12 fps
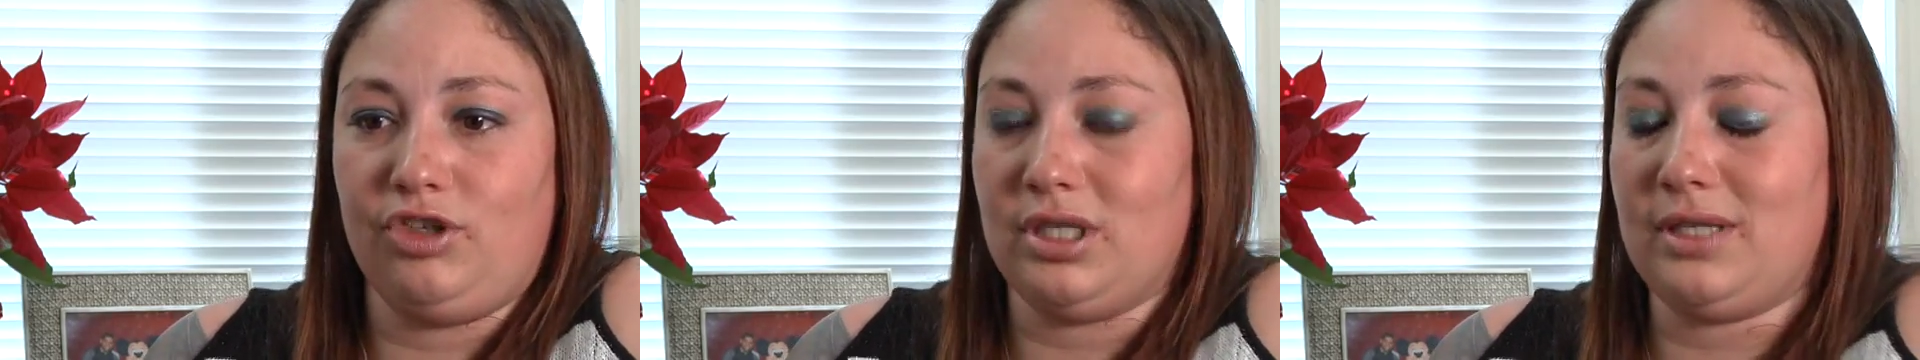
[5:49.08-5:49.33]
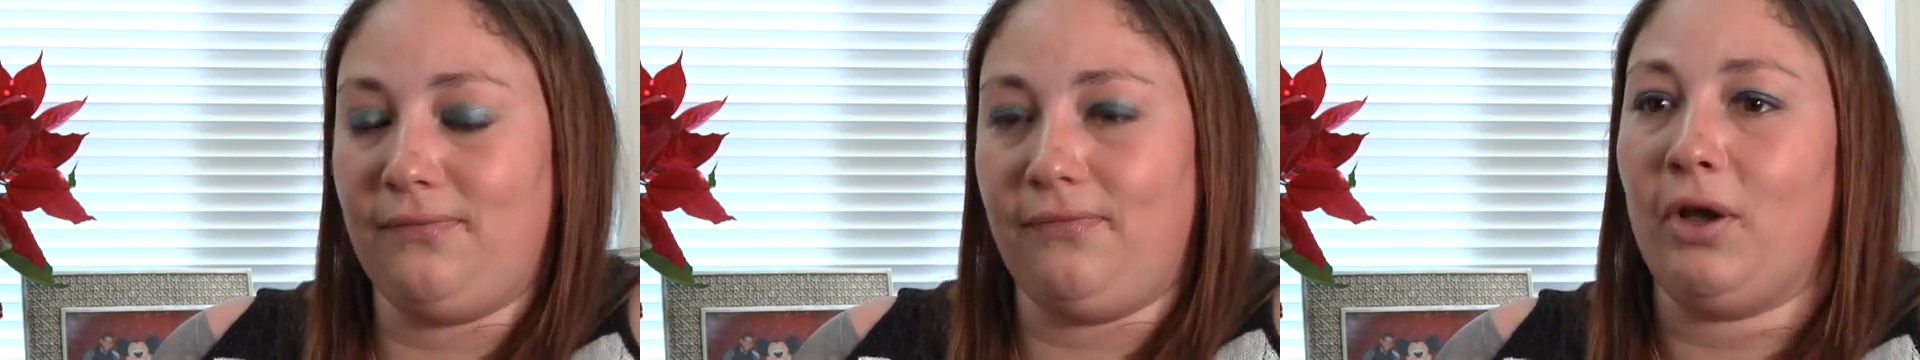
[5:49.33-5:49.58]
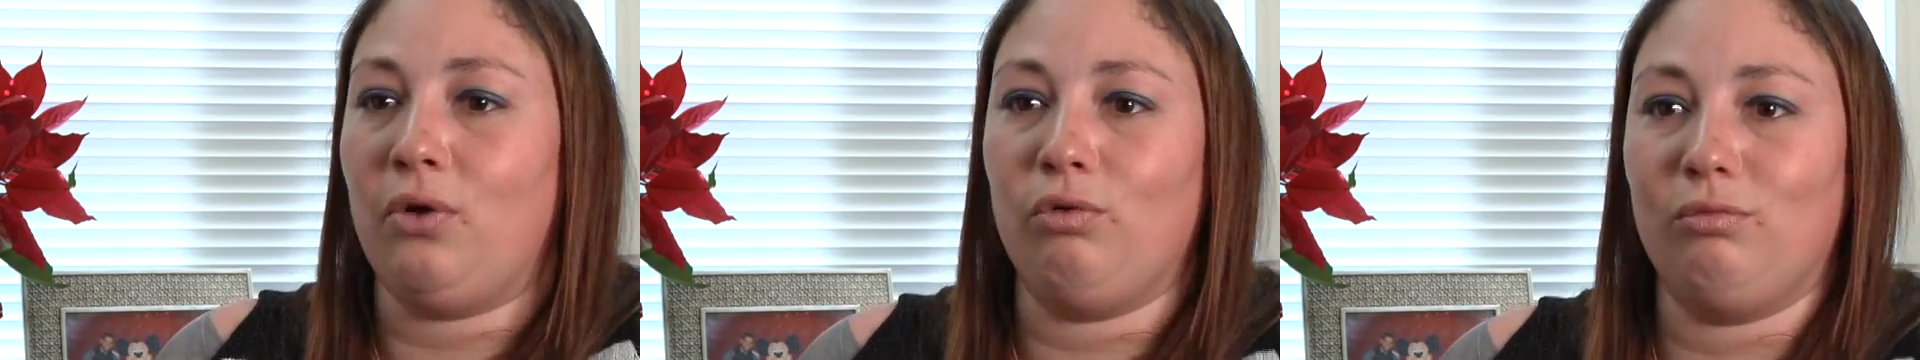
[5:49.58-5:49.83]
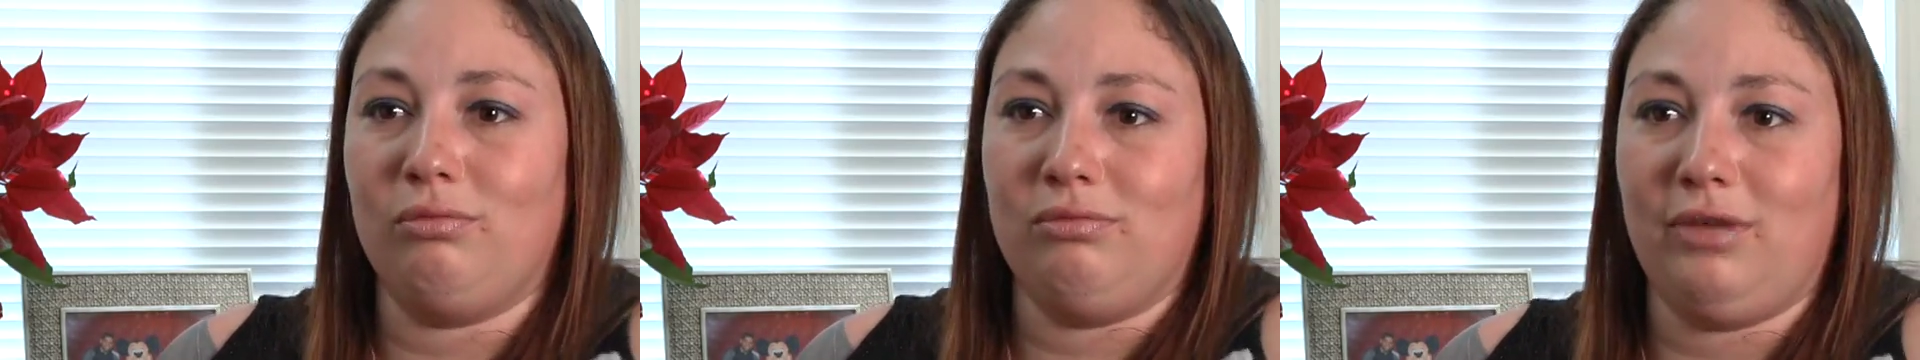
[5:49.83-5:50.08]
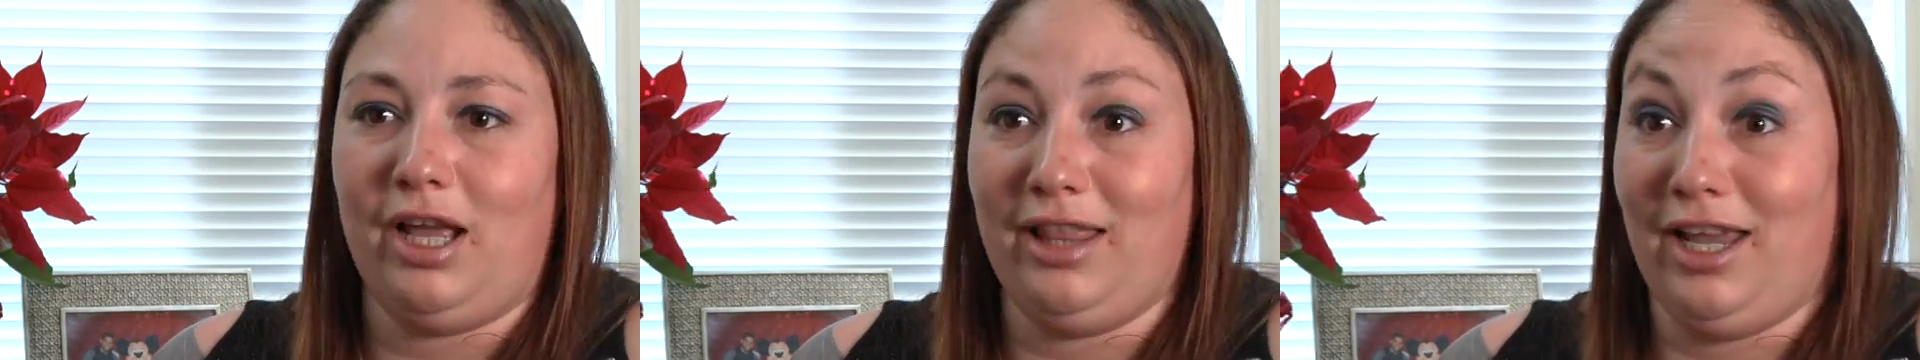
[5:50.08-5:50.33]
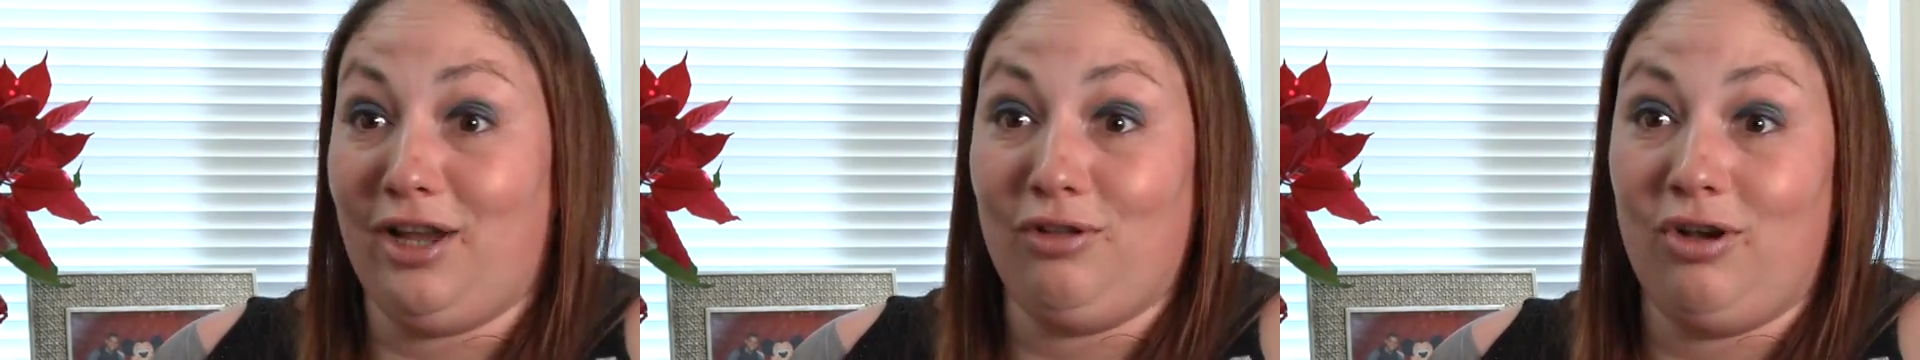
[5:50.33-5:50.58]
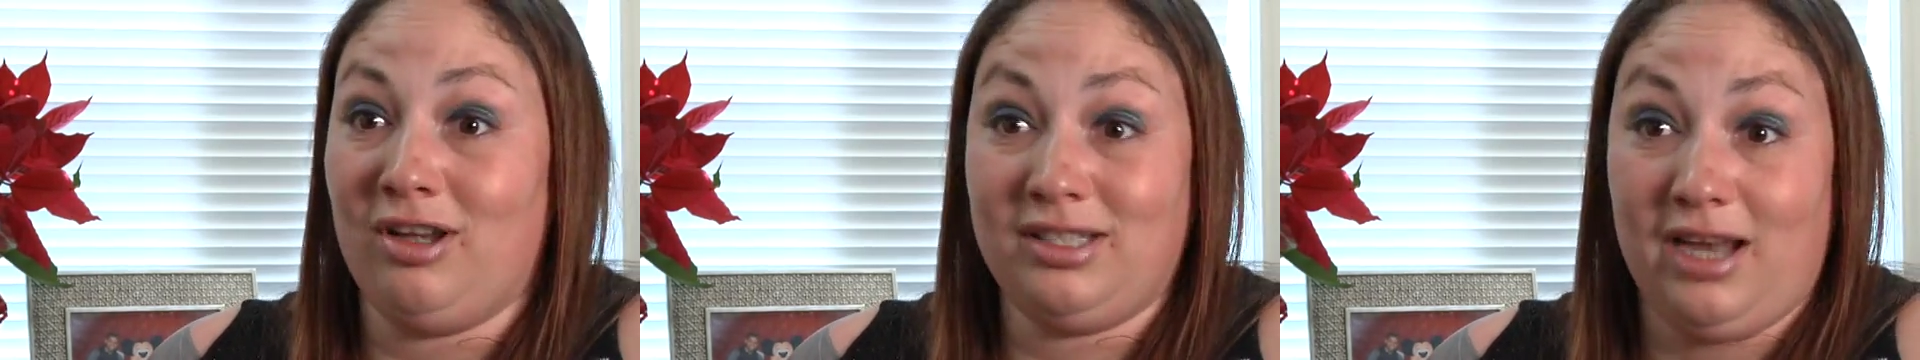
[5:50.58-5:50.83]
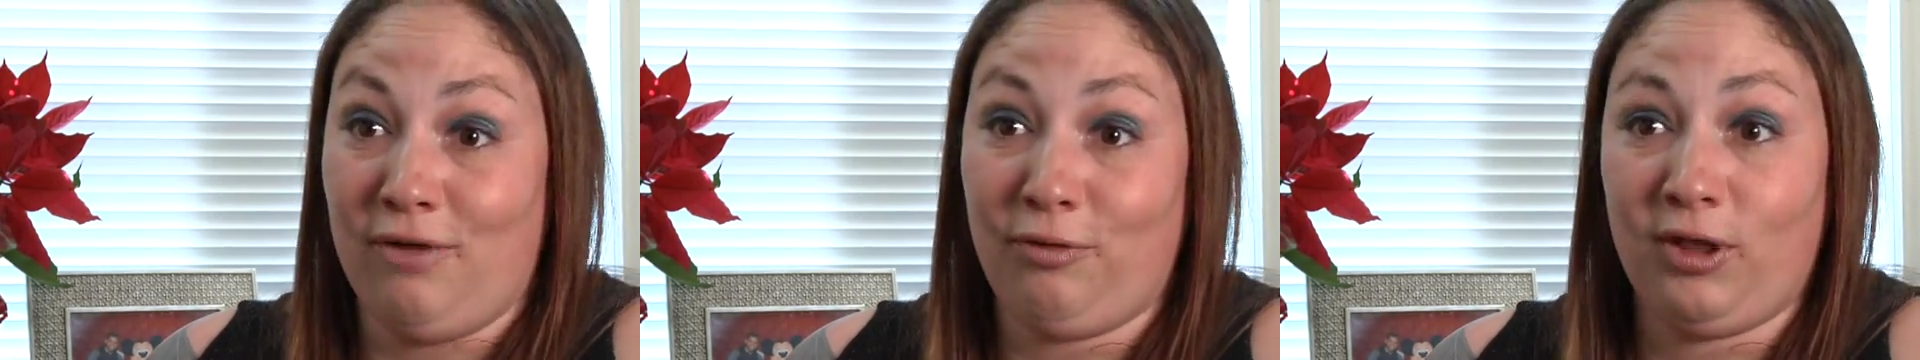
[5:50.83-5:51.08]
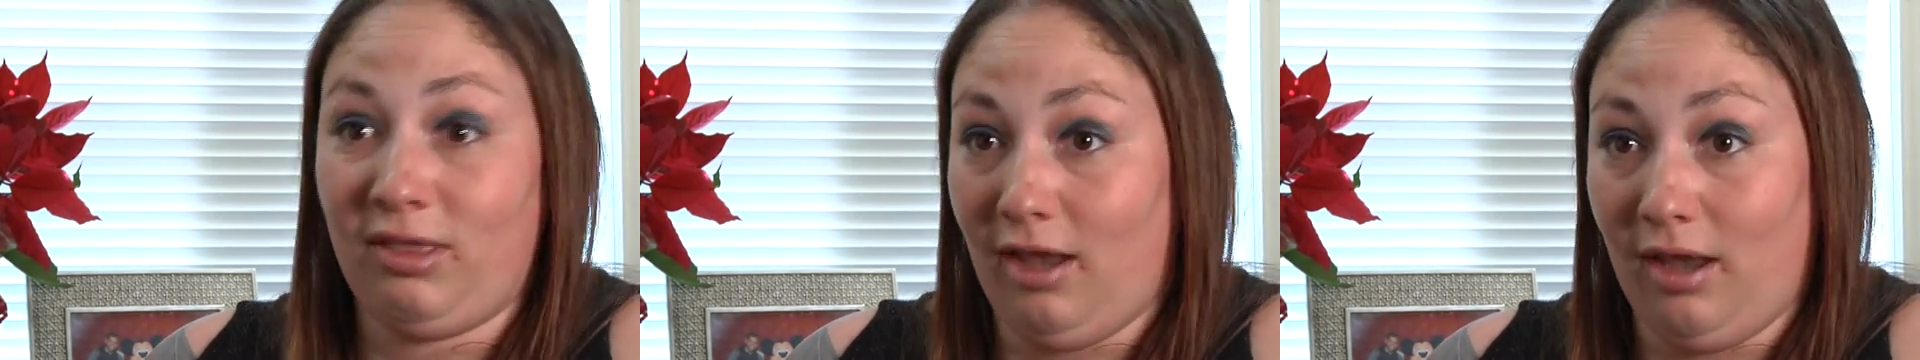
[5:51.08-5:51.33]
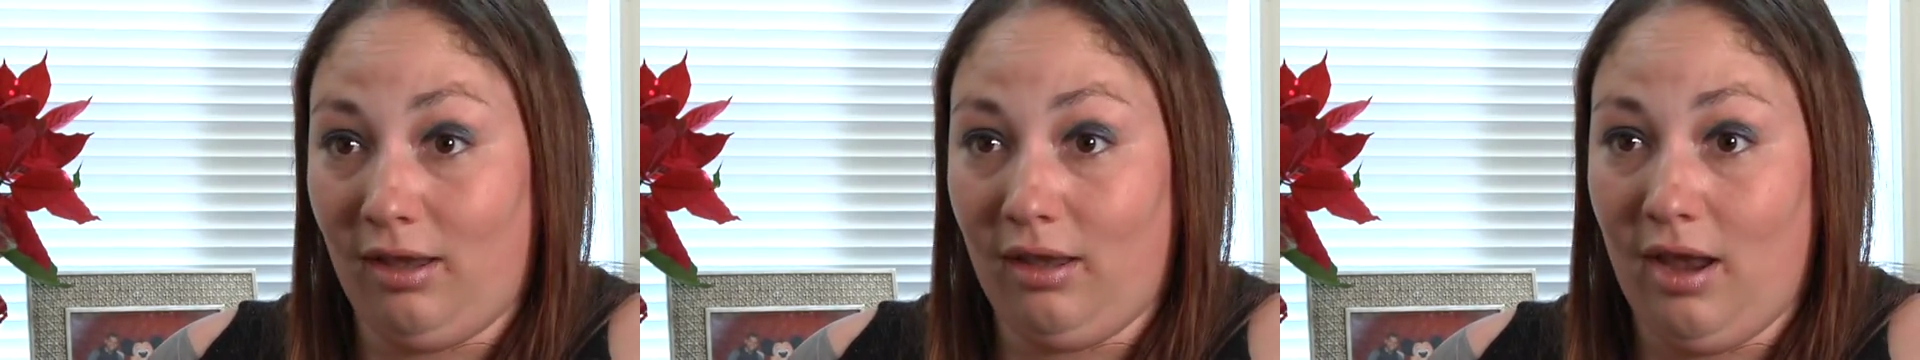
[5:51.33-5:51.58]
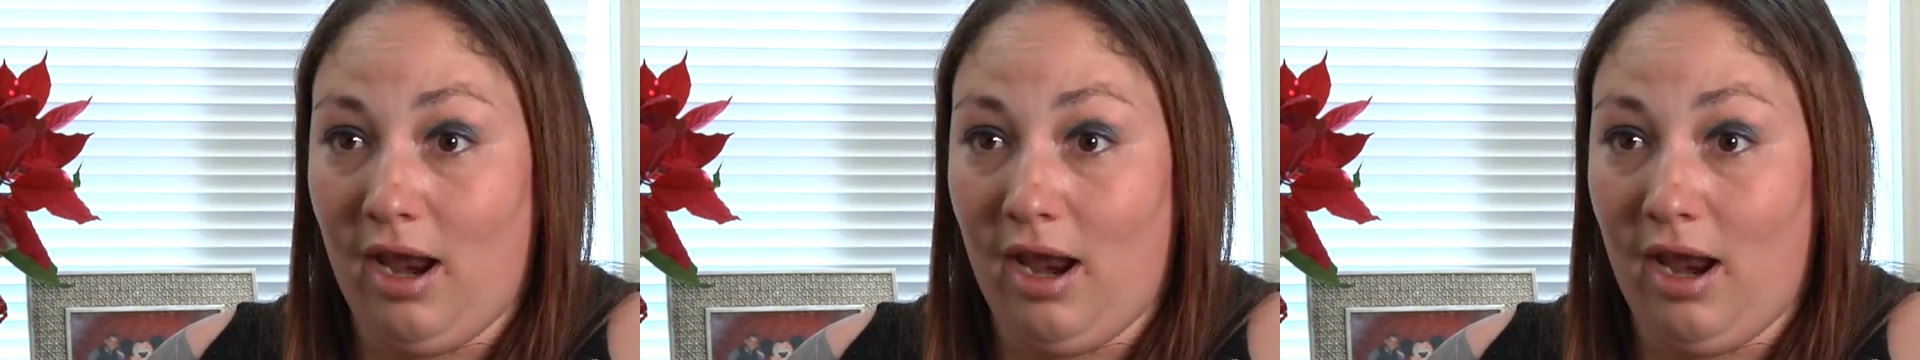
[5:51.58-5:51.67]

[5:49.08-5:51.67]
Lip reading: just felt like I lost everything.